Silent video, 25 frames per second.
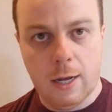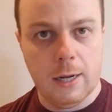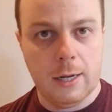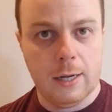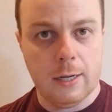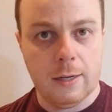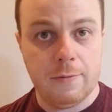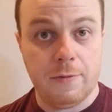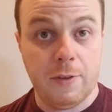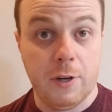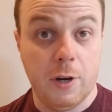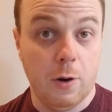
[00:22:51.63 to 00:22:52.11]

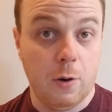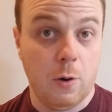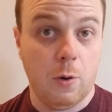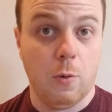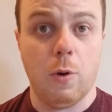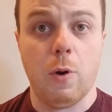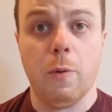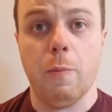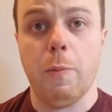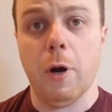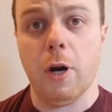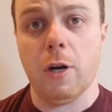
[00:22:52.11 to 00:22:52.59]
If you don't know what a
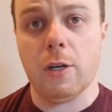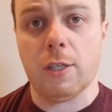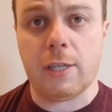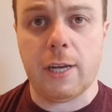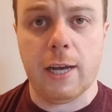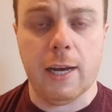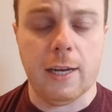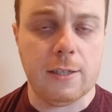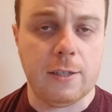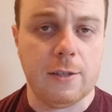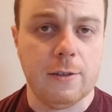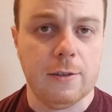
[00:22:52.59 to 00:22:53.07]
parts
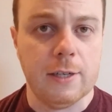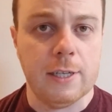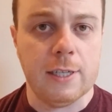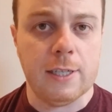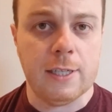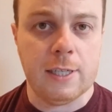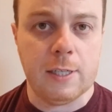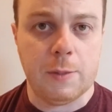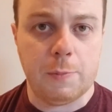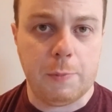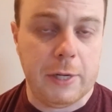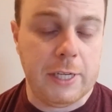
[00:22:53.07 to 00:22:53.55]
caster is,
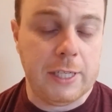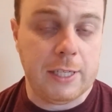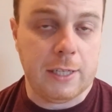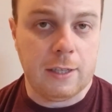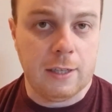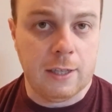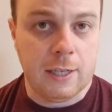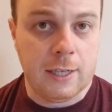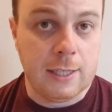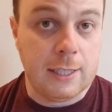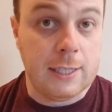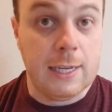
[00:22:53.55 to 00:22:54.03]
it's basically
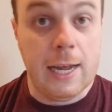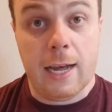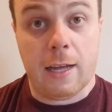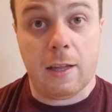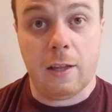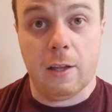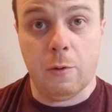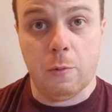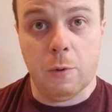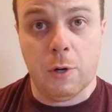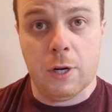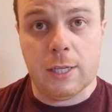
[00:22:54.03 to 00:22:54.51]
exactly
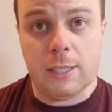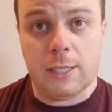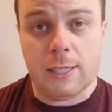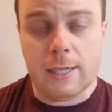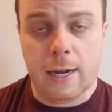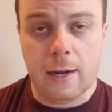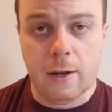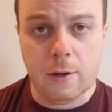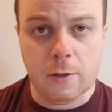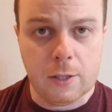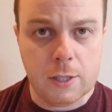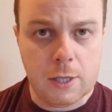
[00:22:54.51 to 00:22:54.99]
what it
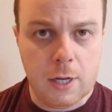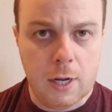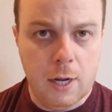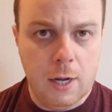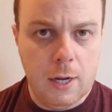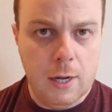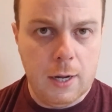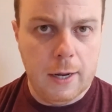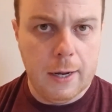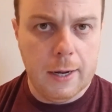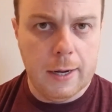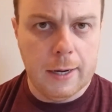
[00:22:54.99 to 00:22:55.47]
sounds.
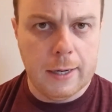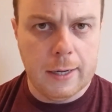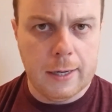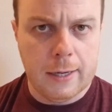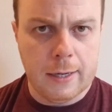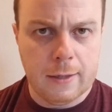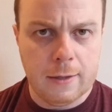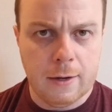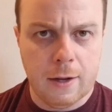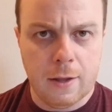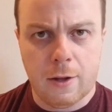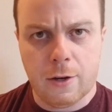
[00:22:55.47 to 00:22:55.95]

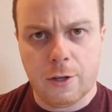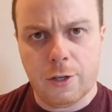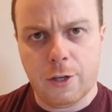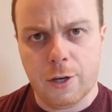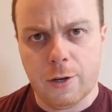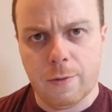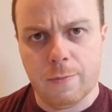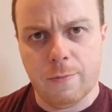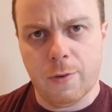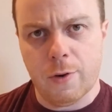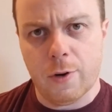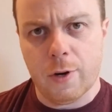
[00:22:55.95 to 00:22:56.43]
Another term
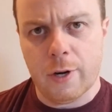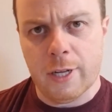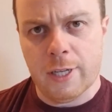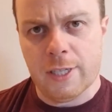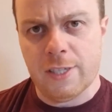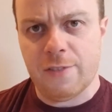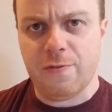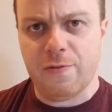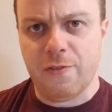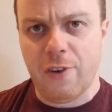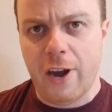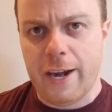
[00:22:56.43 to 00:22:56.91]
for it is
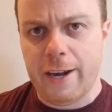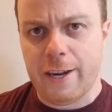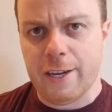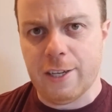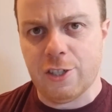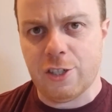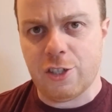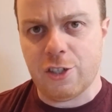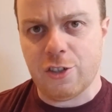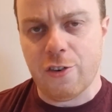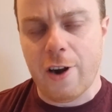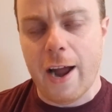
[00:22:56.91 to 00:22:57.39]

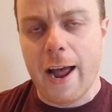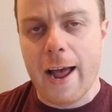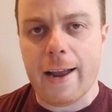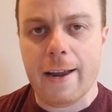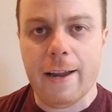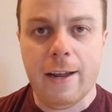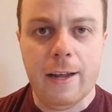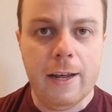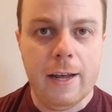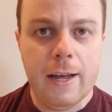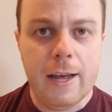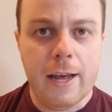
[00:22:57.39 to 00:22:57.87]
Frankenstrat,
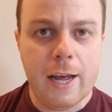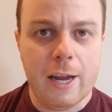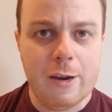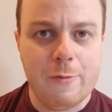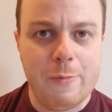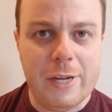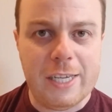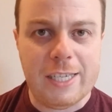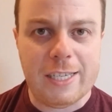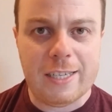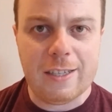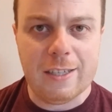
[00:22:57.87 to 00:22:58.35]
and
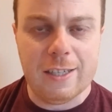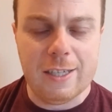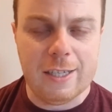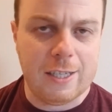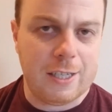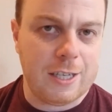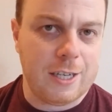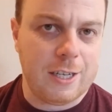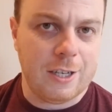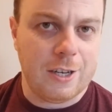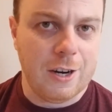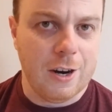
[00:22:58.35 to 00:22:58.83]
basically it's a
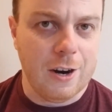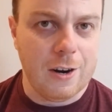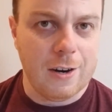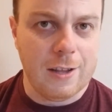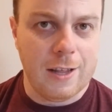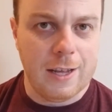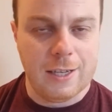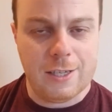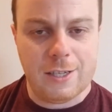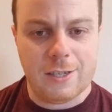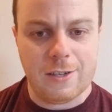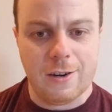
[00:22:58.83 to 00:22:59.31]
guitar that
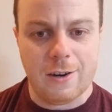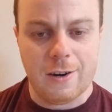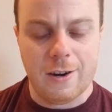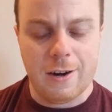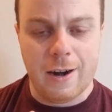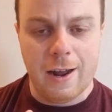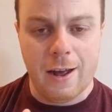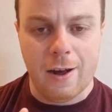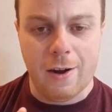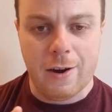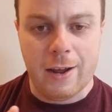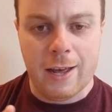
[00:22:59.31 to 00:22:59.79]
started
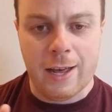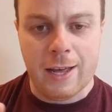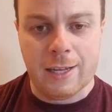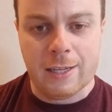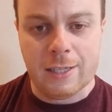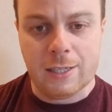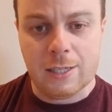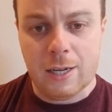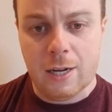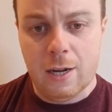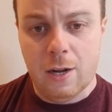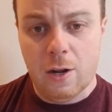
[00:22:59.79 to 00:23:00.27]
out
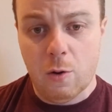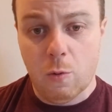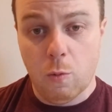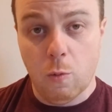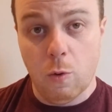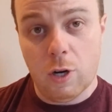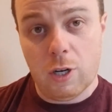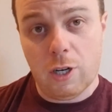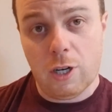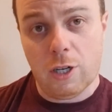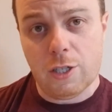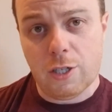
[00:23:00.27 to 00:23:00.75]
as
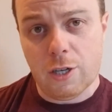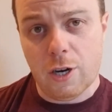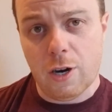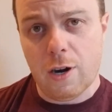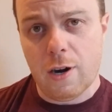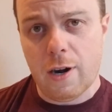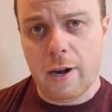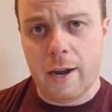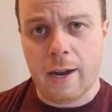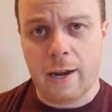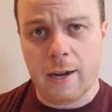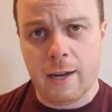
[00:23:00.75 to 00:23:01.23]
one guitar
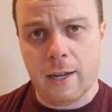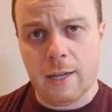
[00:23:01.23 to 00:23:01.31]
and